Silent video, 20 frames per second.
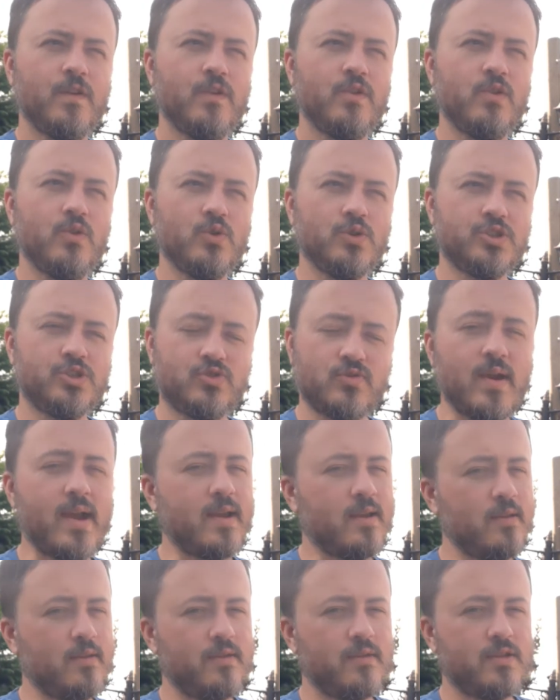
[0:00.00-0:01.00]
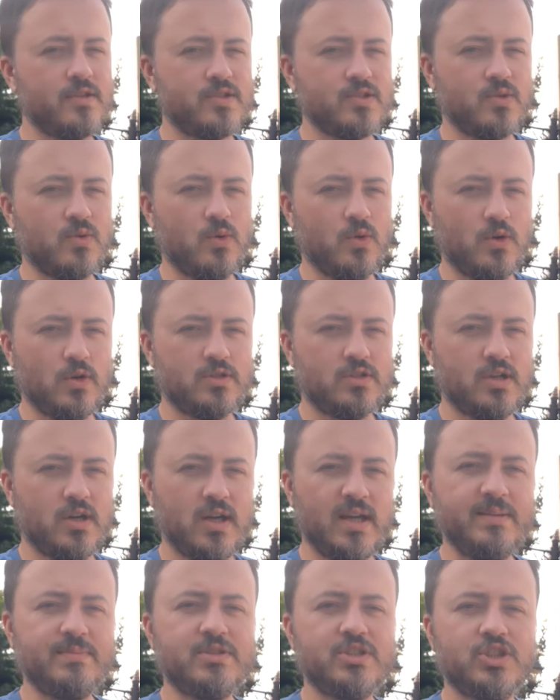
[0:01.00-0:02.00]
your strength score
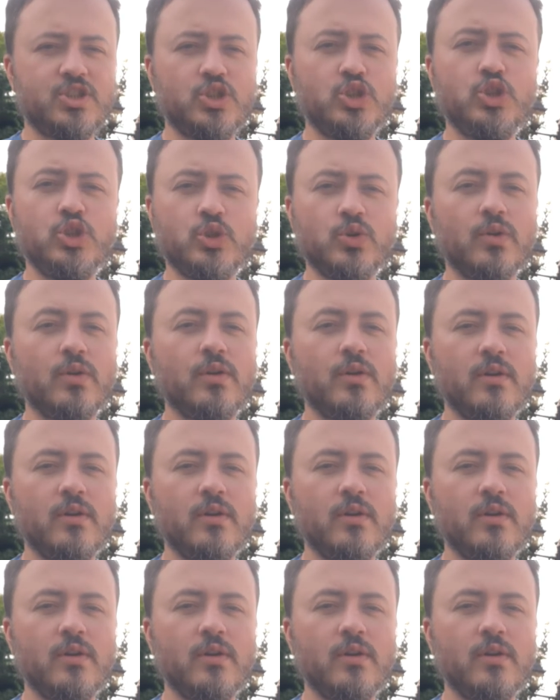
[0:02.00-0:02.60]
times 2,